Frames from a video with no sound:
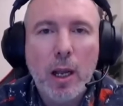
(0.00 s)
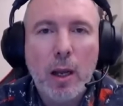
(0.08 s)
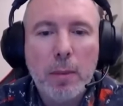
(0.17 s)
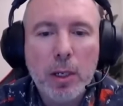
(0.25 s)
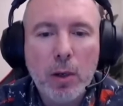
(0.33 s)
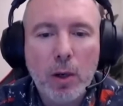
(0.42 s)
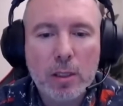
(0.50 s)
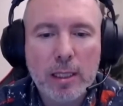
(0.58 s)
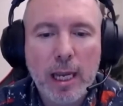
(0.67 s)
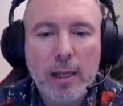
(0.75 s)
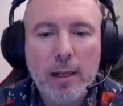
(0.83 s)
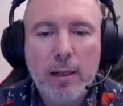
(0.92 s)
because
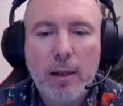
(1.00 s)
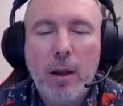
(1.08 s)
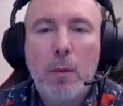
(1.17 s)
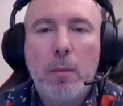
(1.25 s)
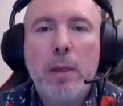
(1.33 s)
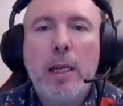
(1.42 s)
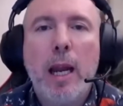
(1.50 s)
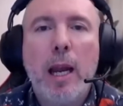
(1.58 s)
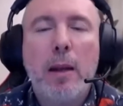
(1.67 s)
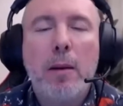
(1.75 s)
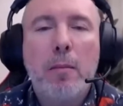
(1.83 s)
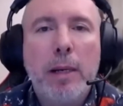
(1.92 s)
then we
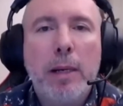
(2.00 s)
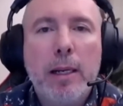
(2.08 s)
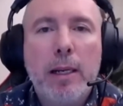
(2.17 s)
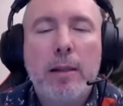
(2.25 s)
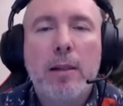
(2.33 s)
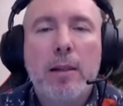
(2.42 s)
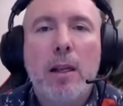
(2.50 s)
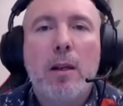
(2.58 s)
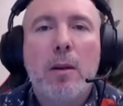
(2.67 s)
can bring in